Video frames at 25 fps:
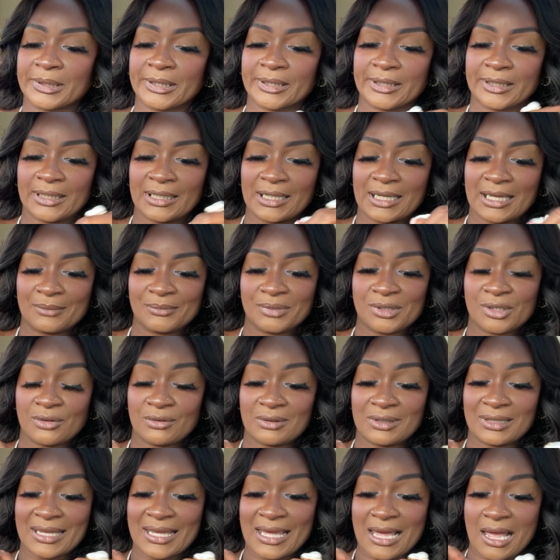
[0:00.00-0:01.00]
i'm so
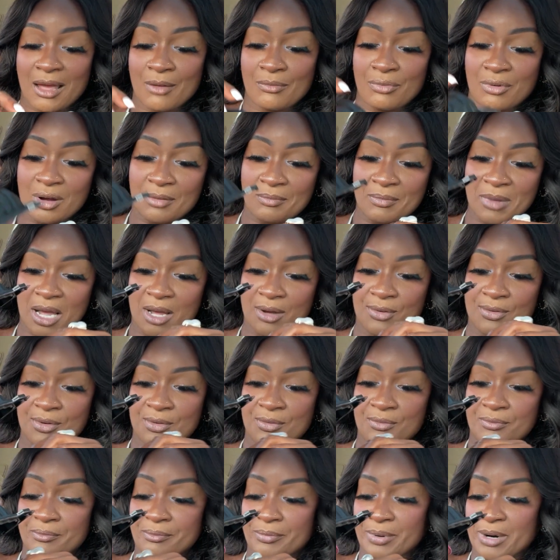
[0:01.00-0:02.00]
glad i brought my
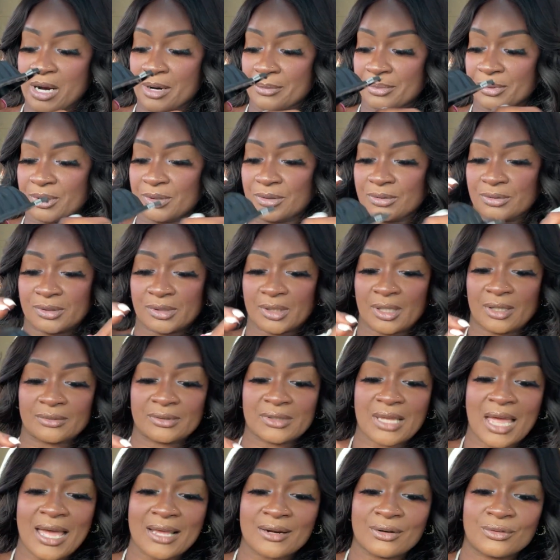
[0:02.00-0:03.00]
own barbecue sauce
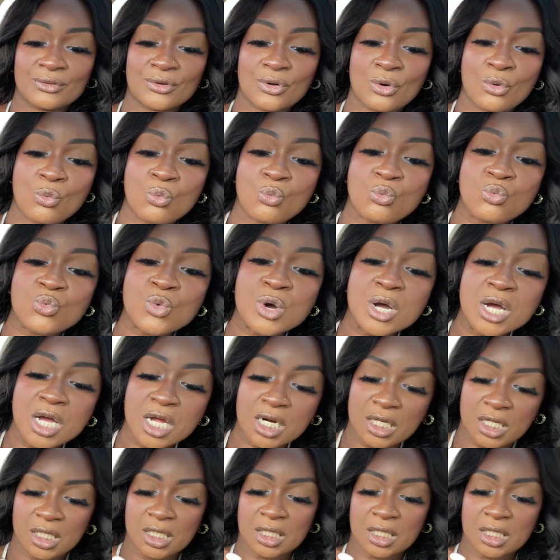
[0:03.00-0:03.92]
i don't know what